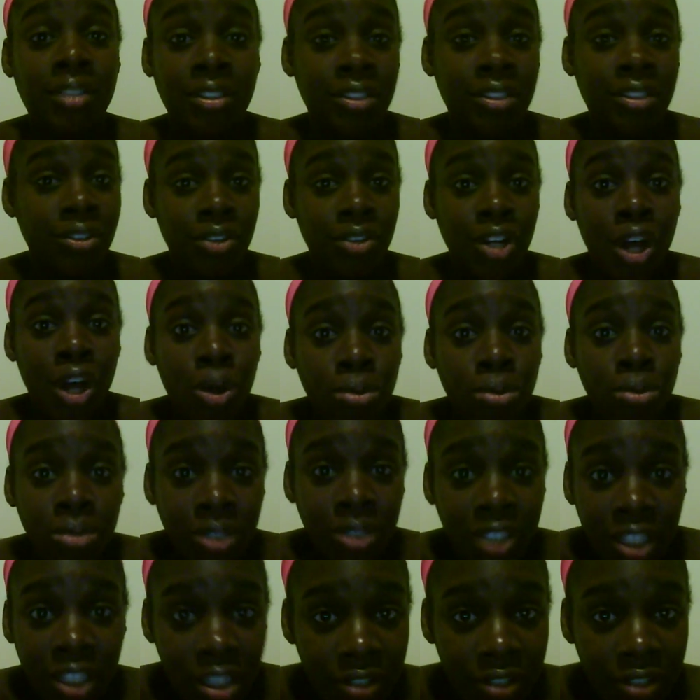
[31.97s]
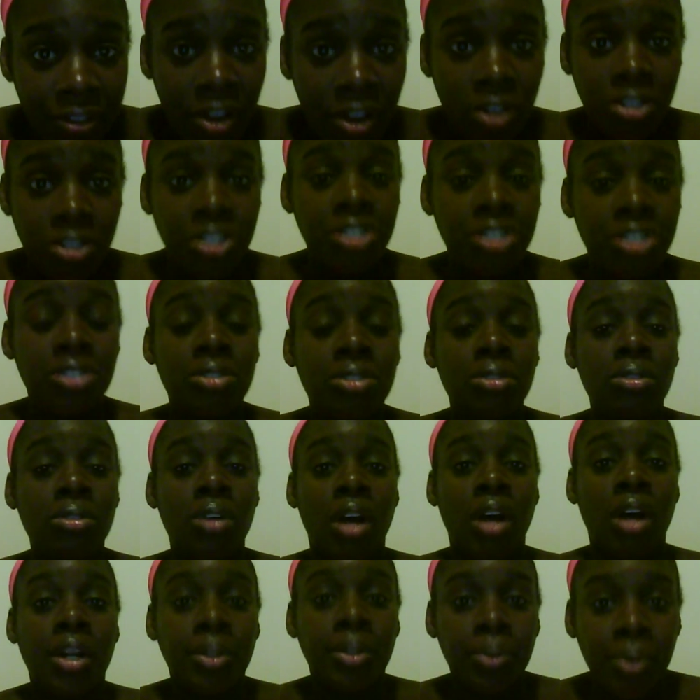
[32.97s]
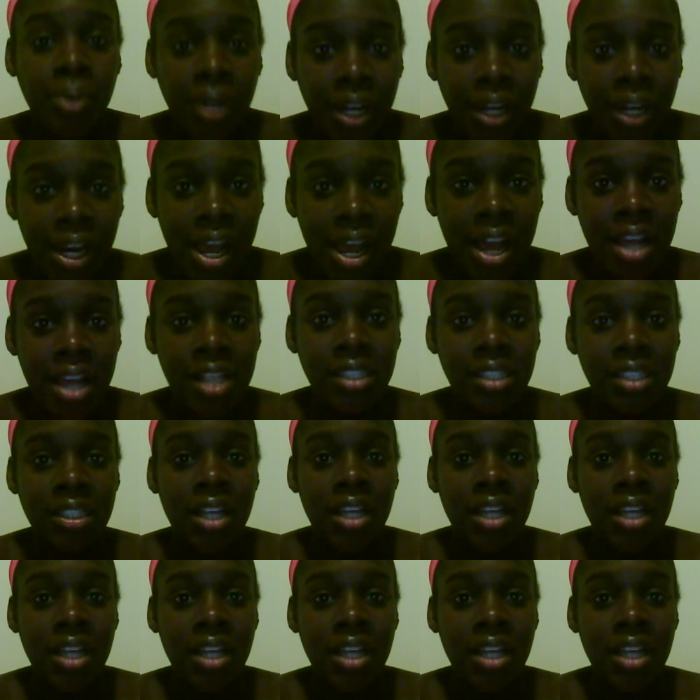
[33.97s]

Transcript: low dysfunctional, unorganized,